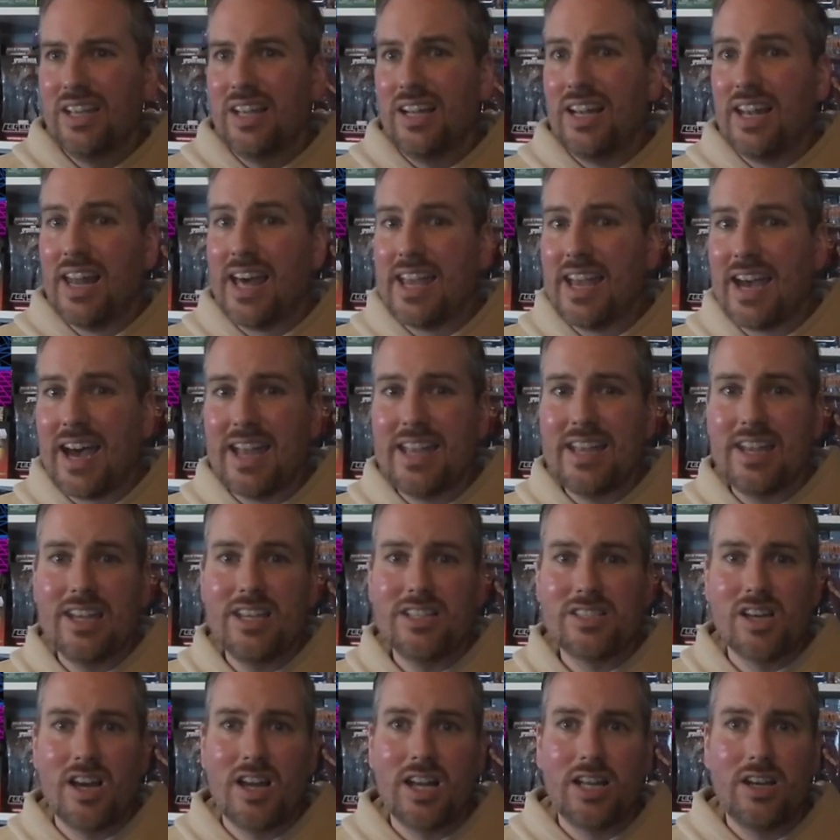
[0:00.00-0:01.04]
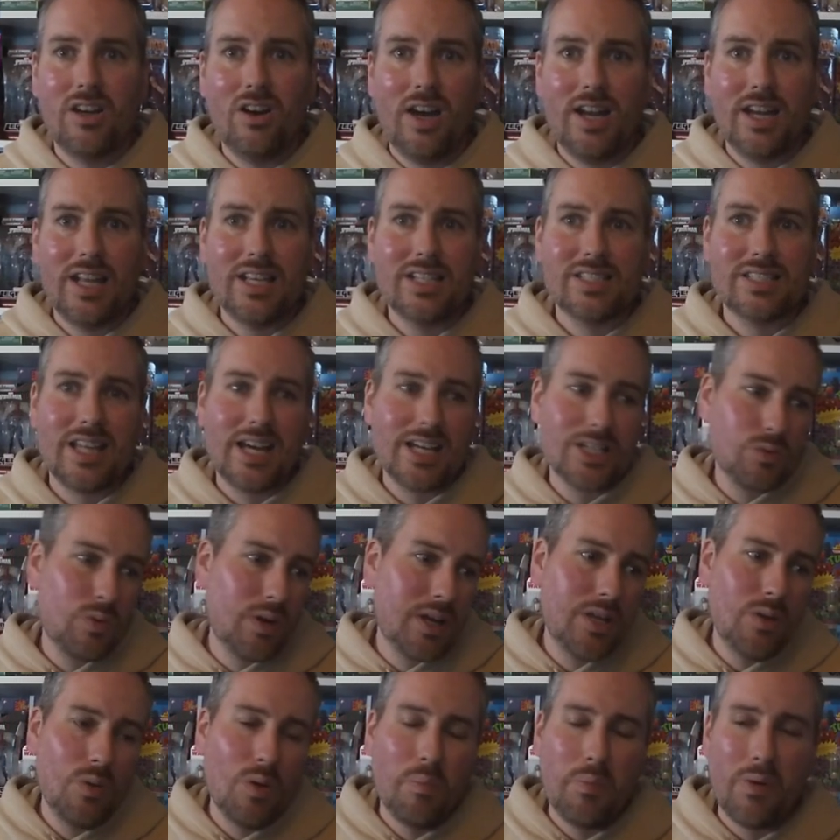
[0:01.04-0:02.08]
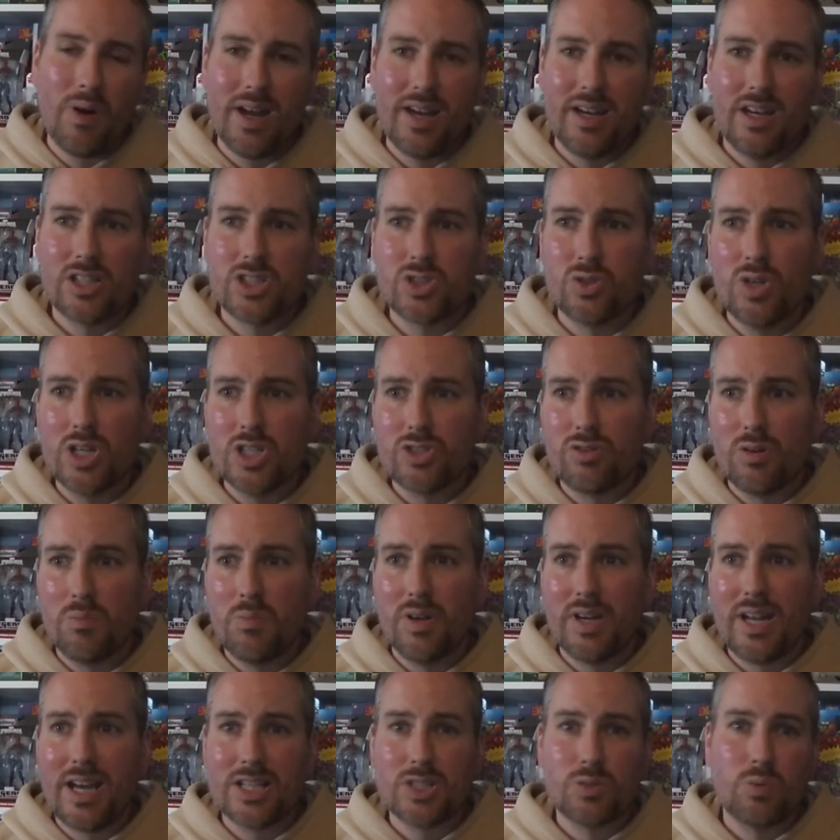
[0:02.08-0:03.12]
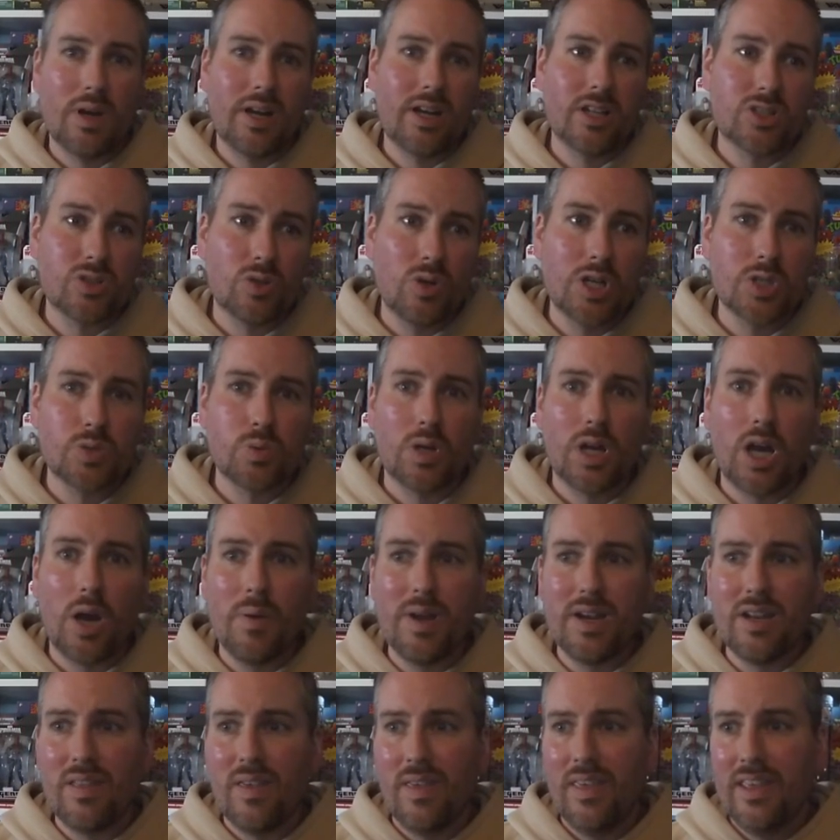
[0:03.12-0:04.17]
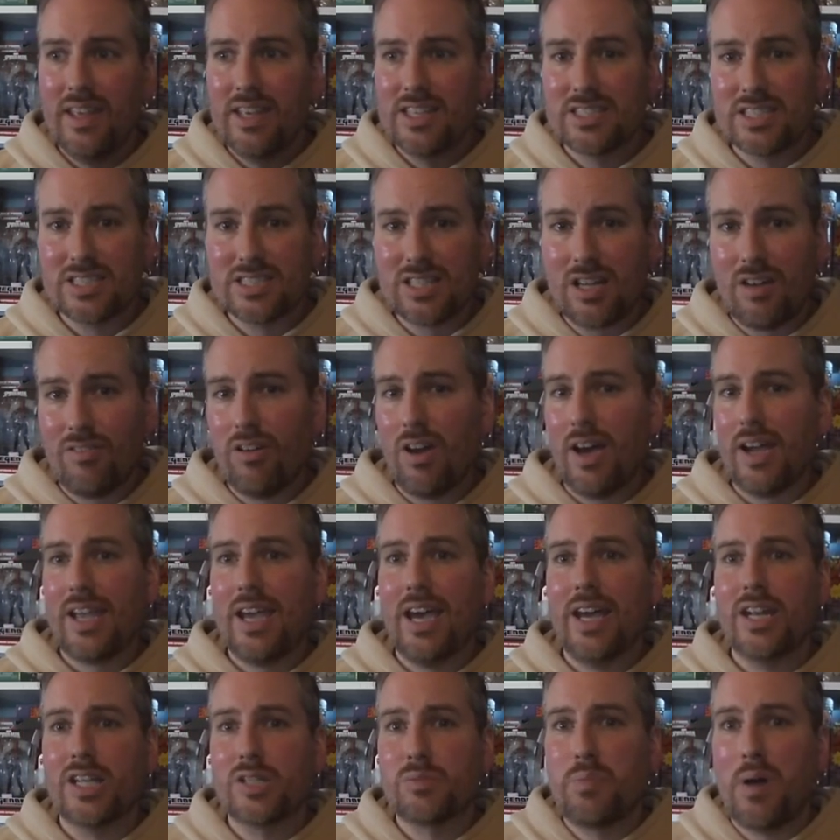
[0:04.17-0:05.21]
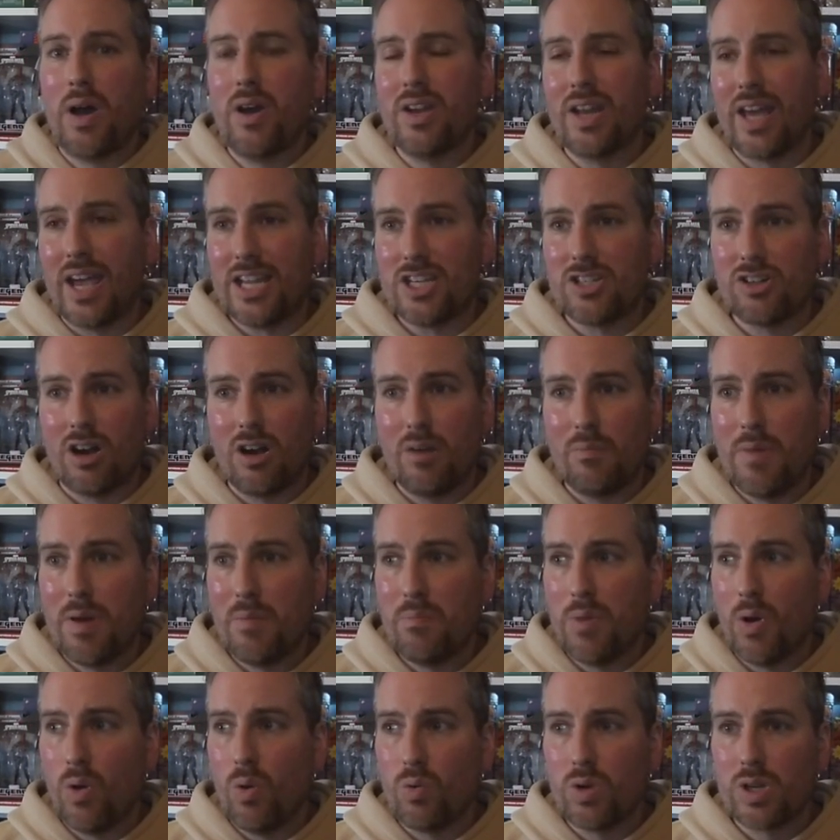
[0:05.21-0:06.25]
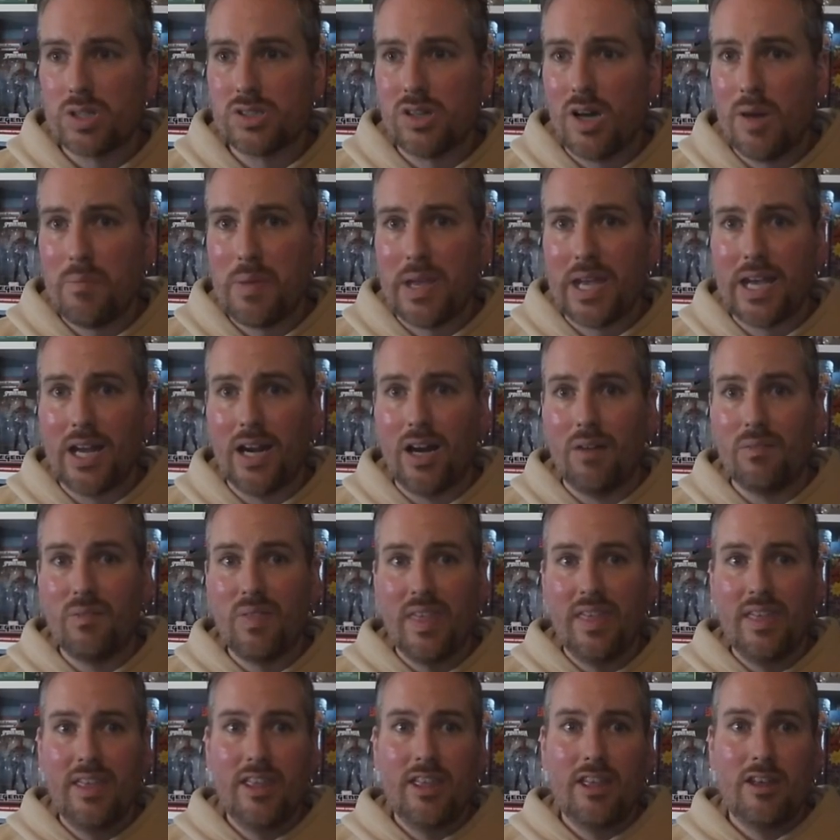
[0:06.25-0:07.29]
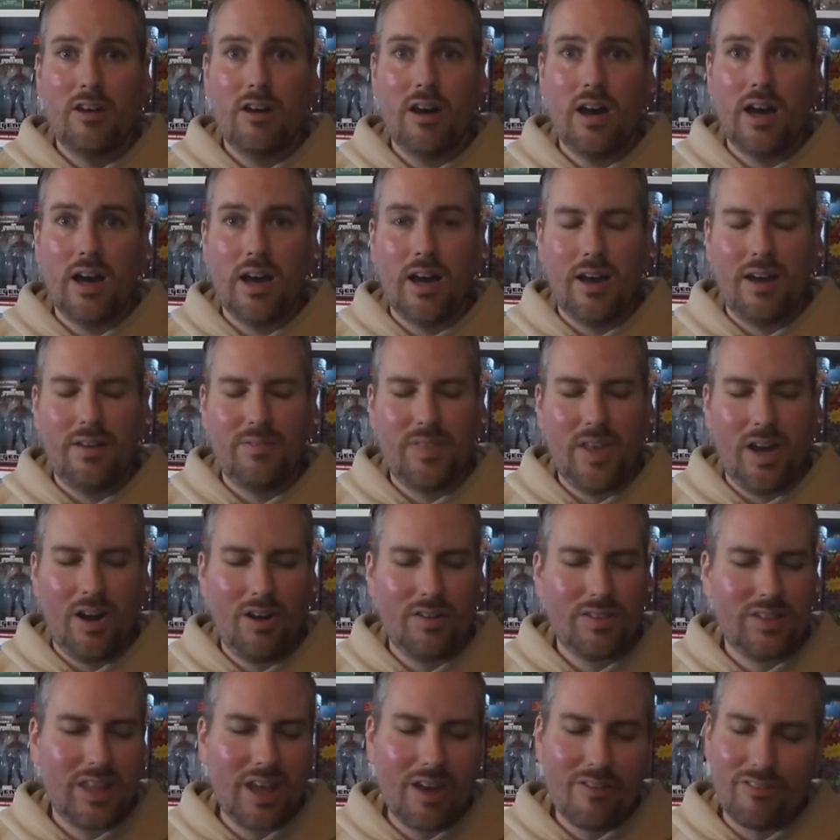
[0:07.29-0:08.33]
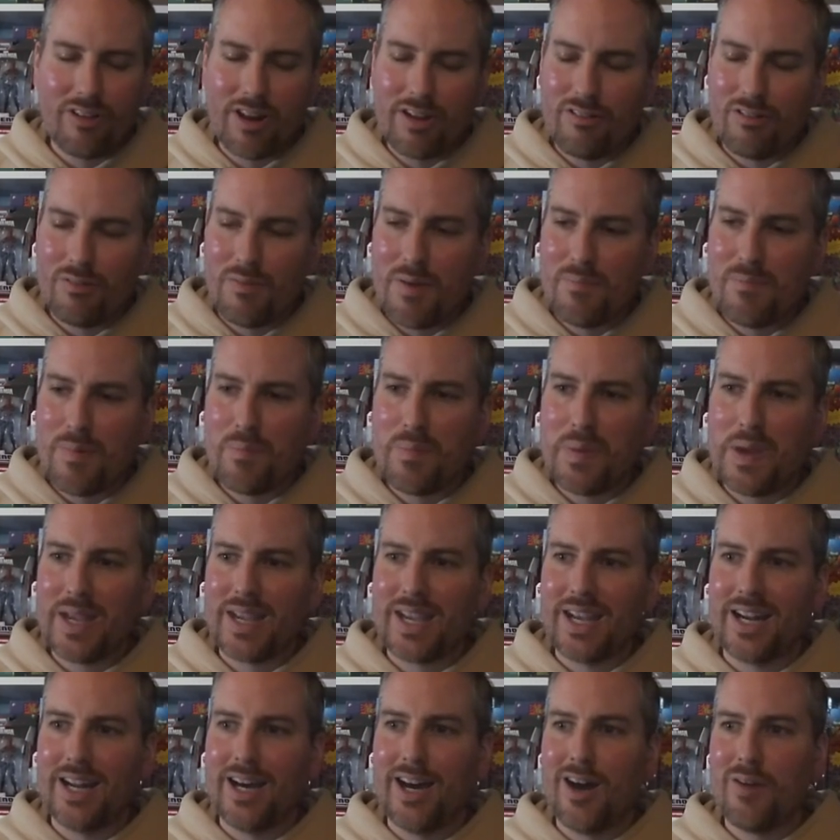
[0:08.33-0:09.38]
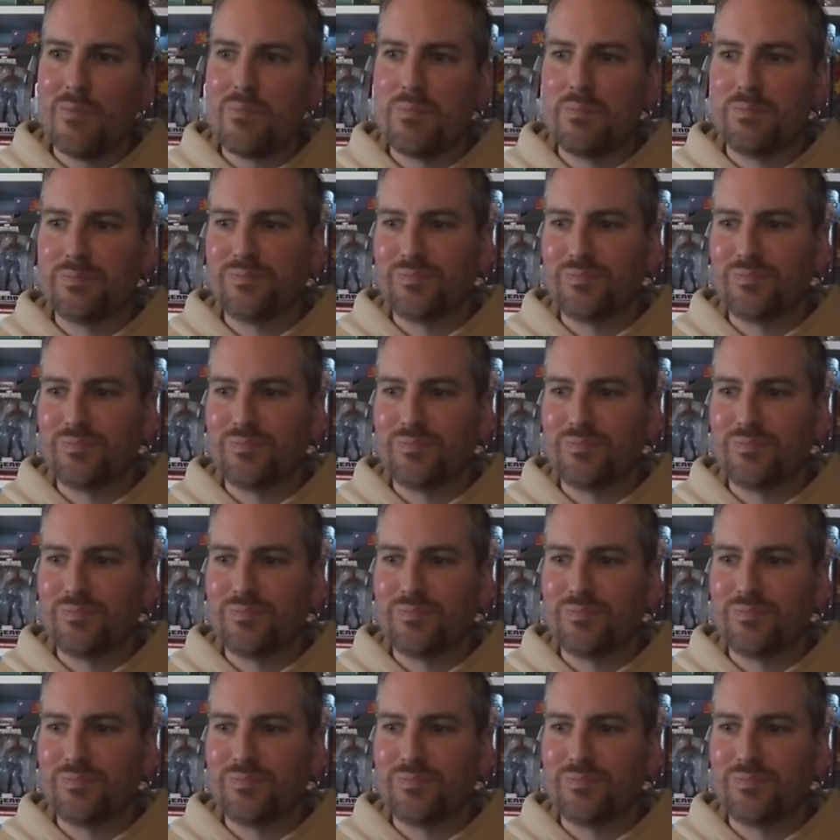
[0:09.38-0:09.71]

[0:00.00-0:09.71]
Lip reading: late 80s, early 90s, that's where you were buying the toys from, or that's where the toys were going. So stuff like Kenner's Bone Age, I remember all the time picking up. I definitely remember picking up